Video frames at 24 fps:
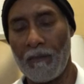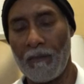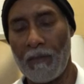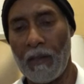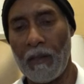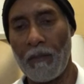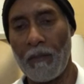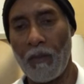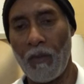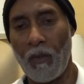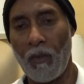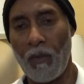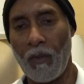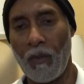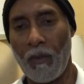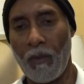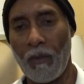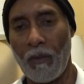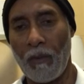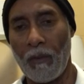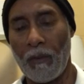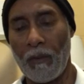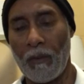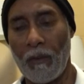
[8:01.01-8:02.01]
people
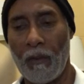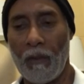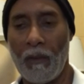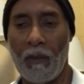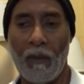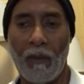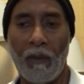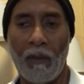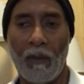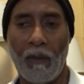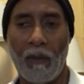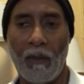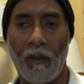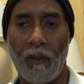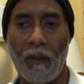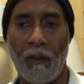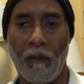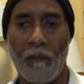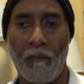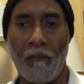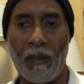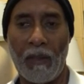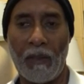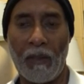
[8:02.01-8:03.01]
were
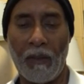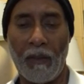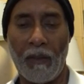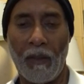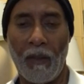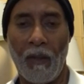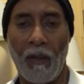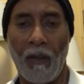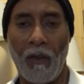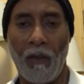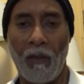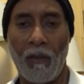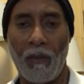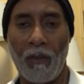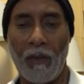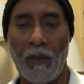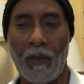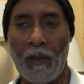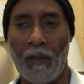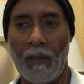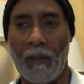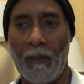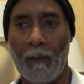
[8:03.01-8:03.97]
making their own